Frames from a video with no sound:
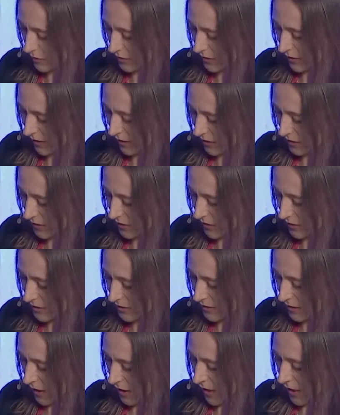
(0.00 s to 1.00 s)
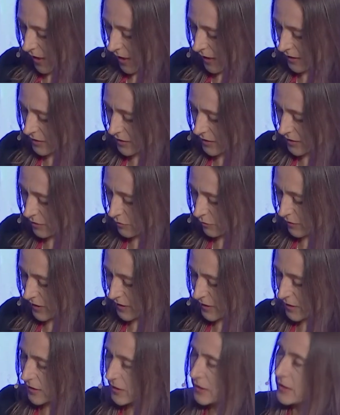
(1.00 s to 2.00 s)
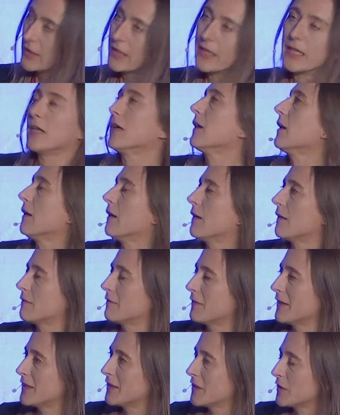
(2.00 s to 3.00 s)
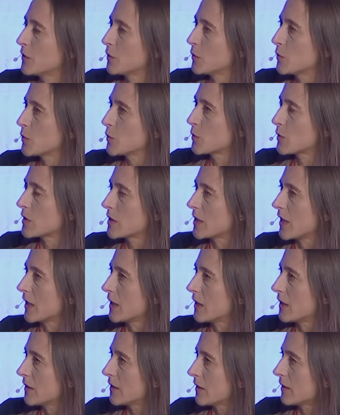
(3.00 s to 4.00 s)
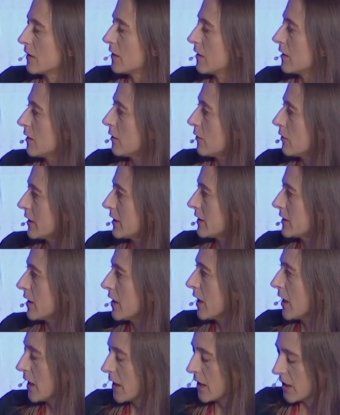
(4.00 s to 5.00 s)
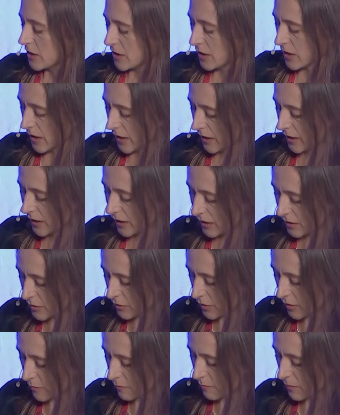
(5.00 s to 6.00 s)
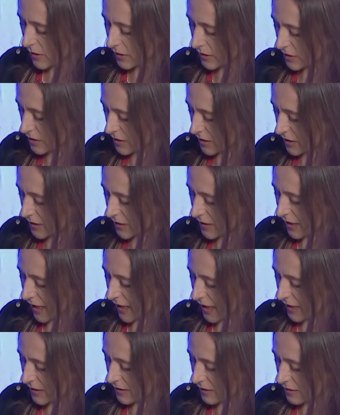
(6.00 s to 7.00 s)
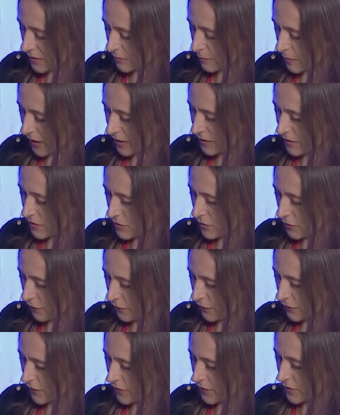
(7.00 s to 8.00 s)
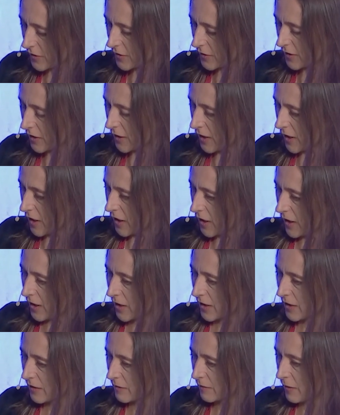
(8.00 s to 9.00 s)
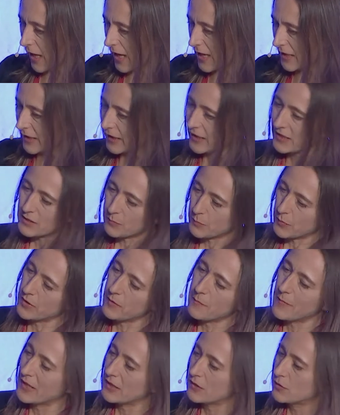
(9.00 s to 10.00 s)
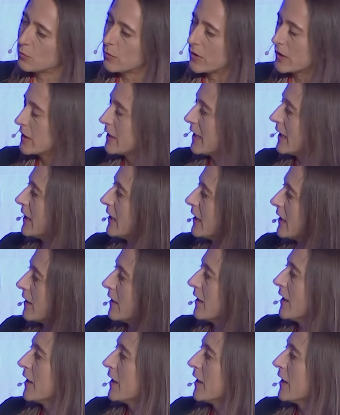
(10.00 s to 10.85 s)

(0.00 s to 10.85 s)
cases. And just recently read the news that Lockheed Martin and Microsoft had experiment where they